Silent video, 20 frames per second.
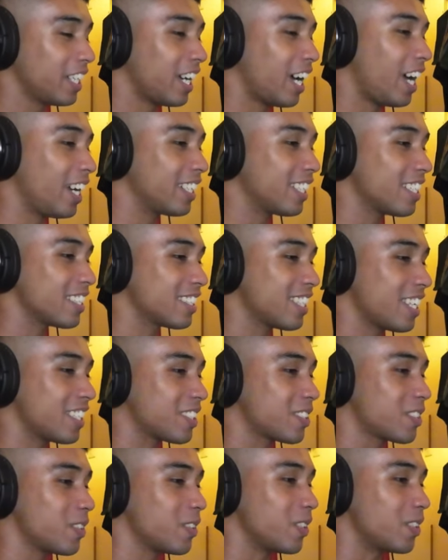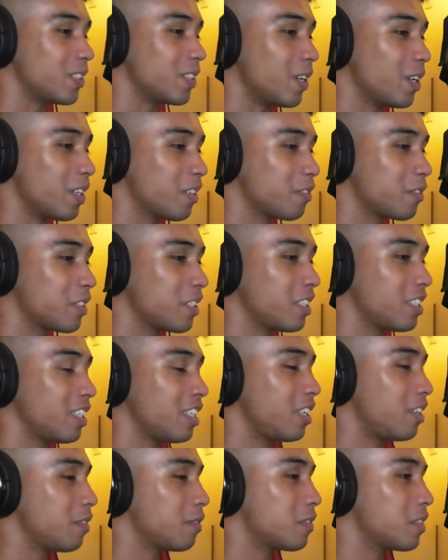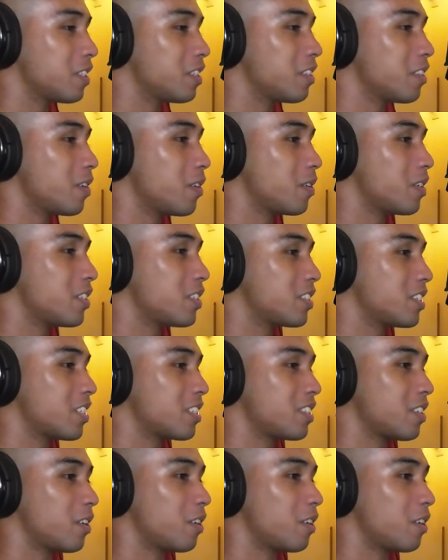I guess that's true, you know, even though it's just